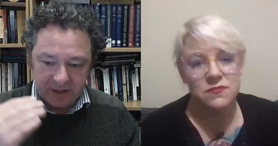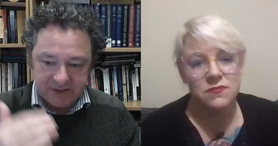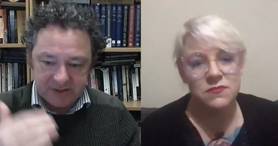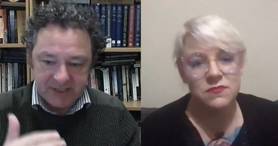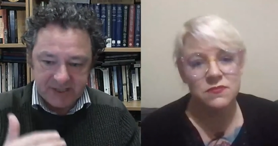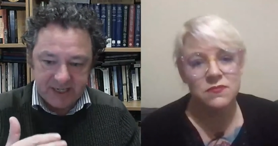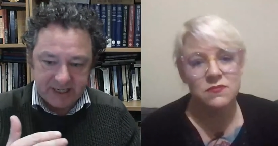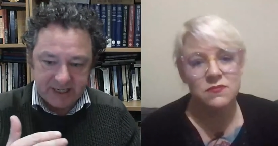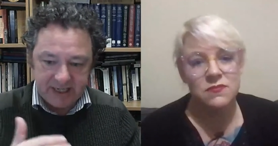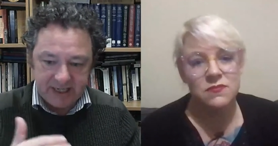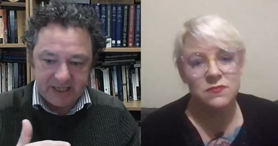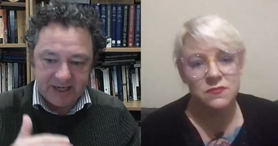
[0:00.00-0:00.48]
Speaker 1: and
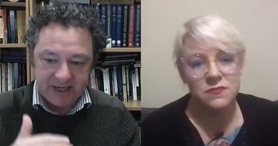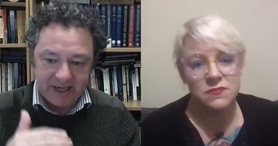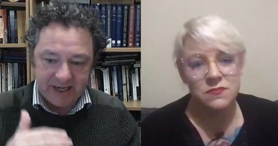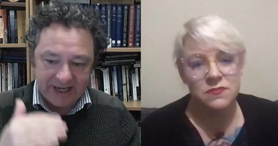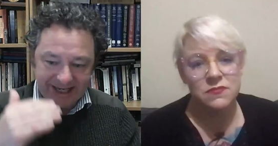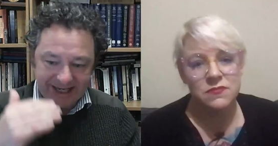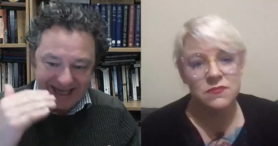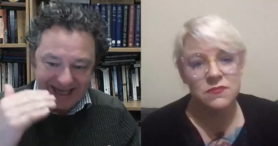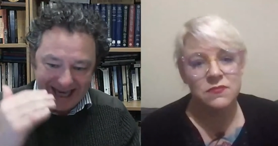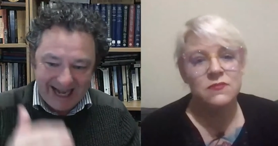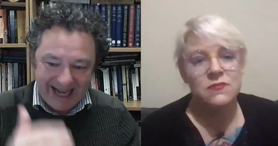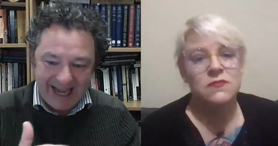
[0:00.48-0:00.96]
articulate
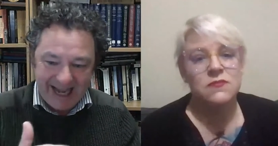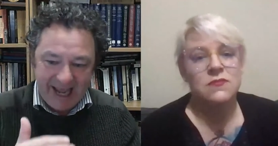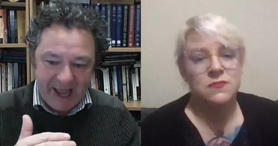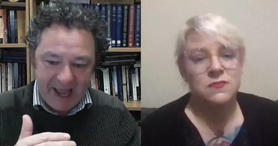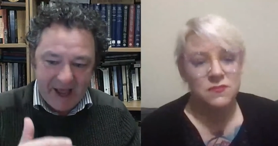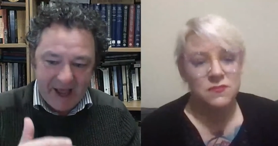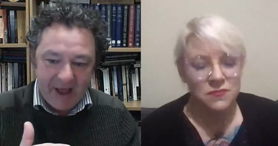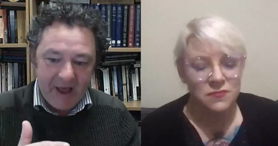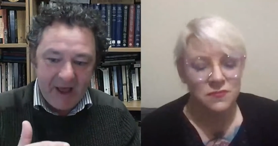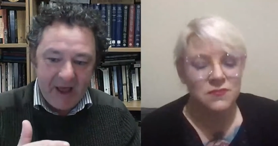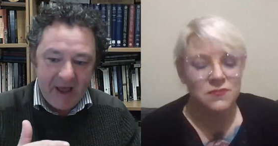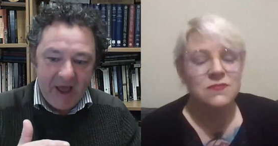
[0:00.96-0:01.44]
and
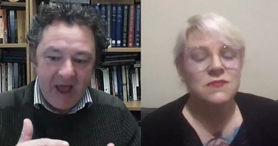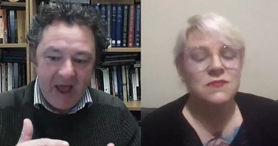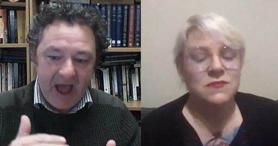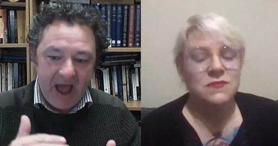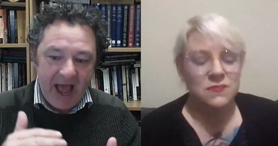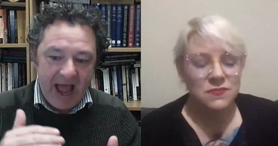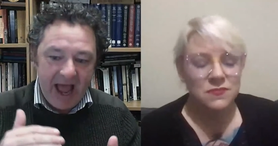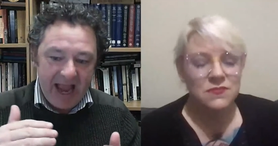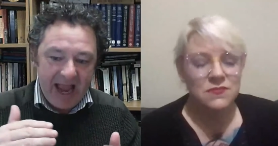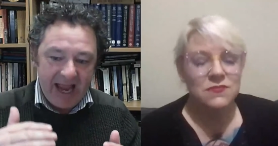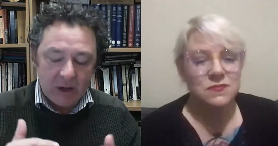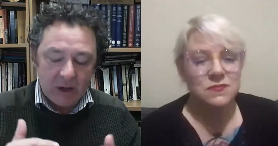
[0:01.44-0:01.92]
clear
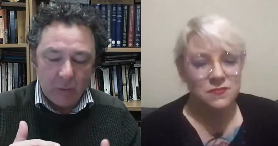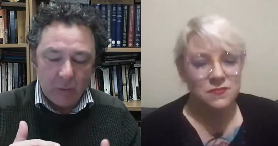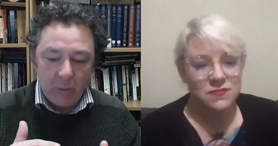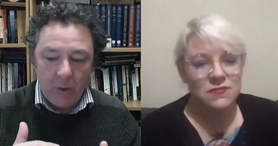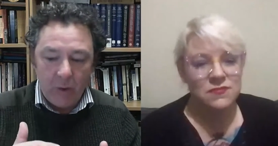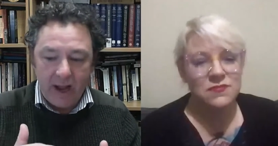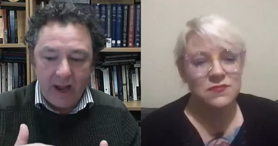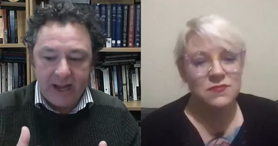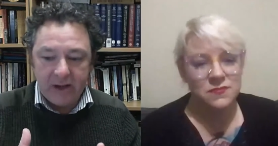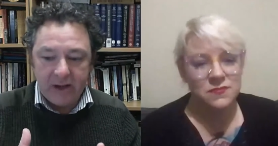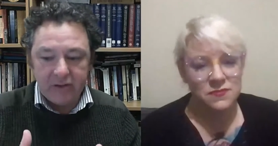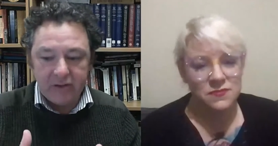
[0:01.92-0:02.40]
in a
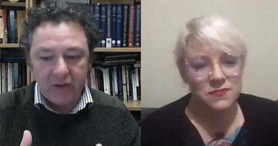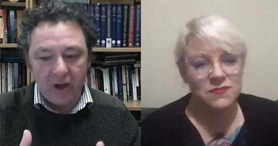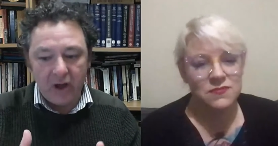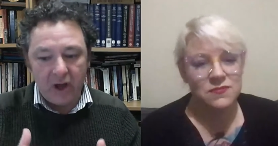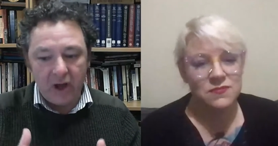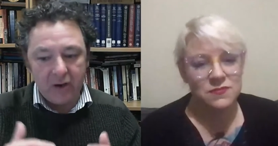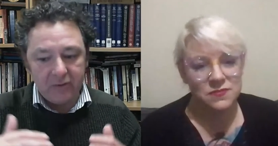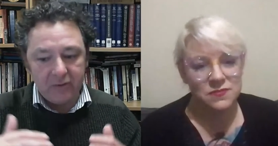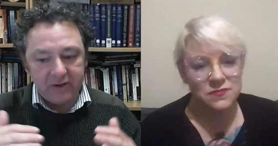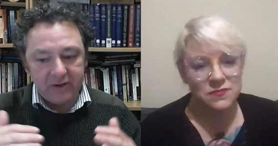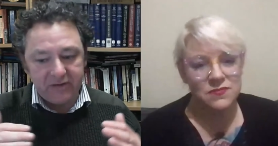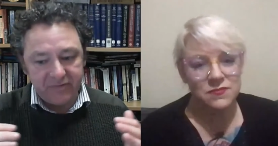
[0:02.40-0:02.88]
way that
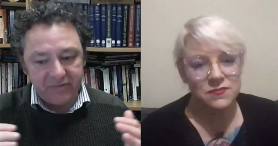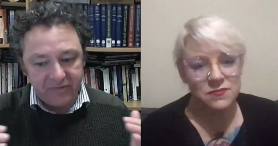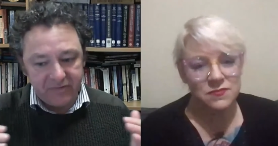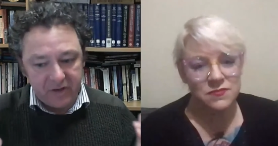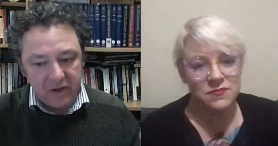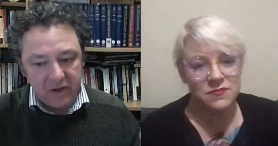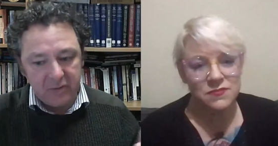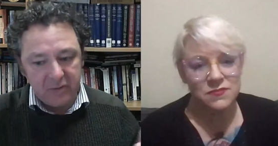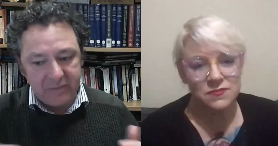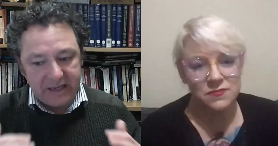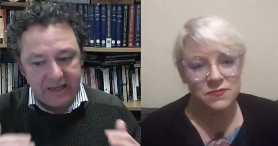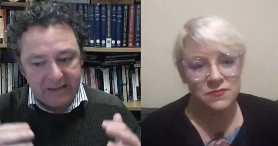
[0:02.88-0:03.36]
only a
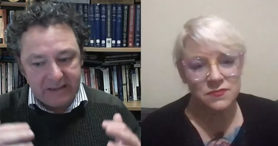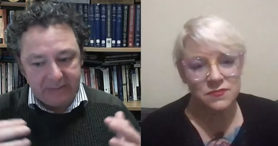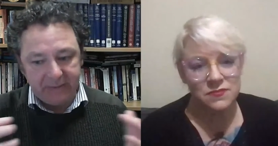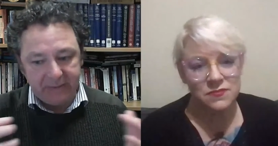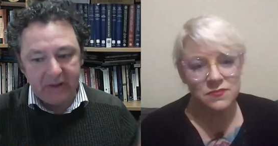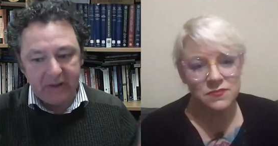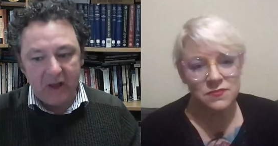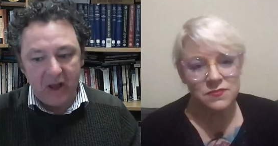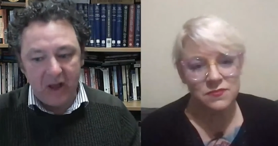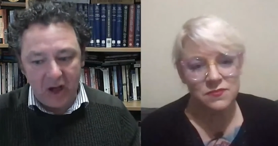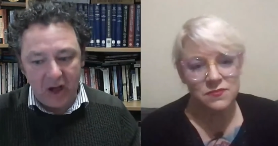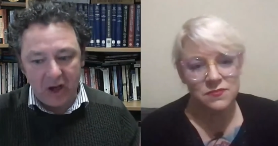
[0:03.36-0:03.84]
few
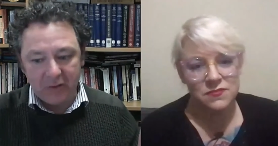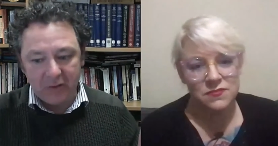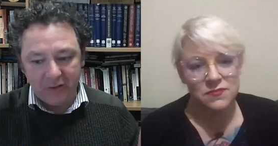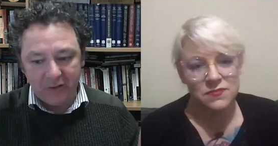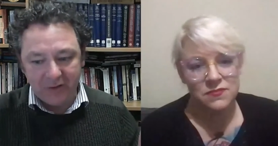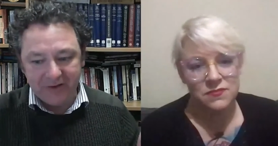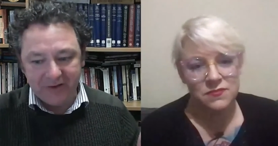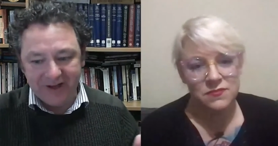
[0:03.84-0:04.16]
people are